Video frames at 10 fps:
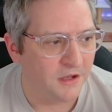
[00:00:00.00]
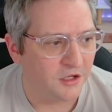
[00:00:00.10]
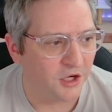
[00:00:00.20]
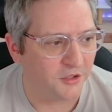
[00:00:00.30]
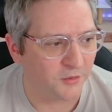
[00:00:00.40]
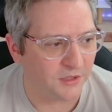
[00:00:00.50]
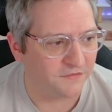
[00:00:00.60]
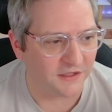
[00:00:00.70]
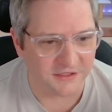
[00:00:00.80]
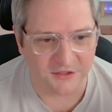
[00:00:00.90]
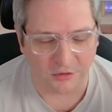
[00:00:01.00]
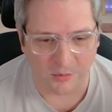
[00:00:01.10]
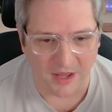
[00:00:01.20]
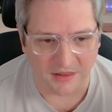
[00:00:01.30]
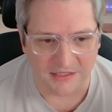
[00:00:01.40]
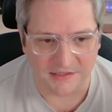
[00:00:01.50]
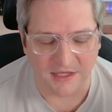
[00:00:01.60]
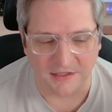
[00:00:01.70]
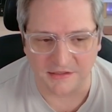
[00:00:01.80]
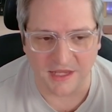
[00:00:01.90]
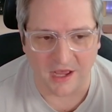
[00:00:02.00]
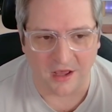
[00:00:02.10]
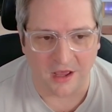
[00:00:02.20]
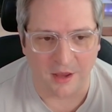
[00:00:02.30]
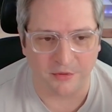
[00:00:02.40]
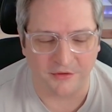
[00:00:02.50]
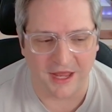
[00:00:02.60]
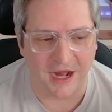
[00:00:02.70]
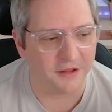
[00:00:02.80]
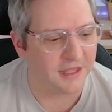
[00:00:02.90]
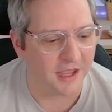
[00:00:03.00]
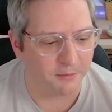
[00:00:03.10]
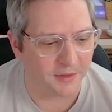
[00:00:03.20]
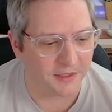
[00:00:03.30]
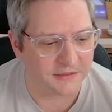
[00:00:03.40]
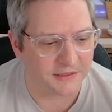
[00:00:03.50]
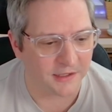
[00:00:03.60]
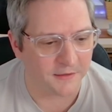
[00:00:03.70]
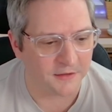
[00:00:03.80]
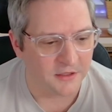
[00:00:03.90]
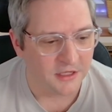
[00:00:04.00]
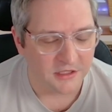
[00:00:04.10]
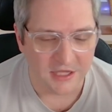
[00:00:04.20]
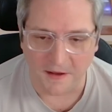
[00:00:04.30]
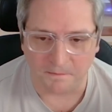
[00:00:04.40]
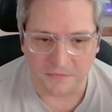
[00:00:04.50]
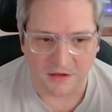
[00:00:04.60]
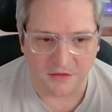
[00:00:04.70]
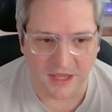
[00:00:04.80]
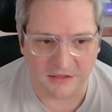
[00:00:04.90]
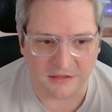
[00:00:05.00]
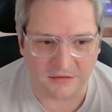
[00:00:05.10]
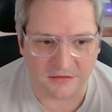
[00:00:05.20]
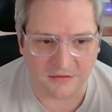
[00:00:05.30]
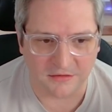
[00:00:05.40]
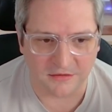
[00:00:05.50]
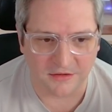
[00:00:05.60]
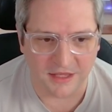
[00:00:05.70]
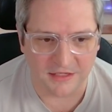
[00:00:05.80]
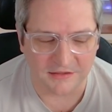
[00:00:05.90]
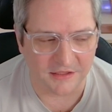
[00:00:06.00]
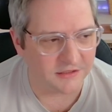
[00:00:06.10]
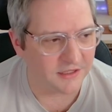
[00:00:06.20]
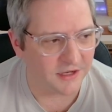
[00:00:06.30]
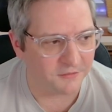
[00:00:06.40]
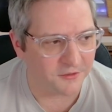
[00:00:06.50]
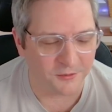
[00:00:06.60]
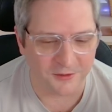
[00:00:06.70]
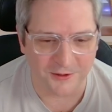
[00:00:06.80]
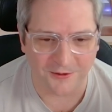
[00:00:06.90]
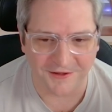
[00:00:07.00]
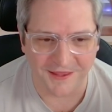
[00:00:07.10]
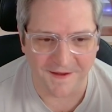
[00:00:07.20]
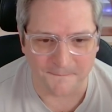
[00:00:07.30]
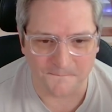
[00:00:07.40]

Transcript: It's always fun to talk about these things and put that out there. But yeah, thanks, and we'll call it there.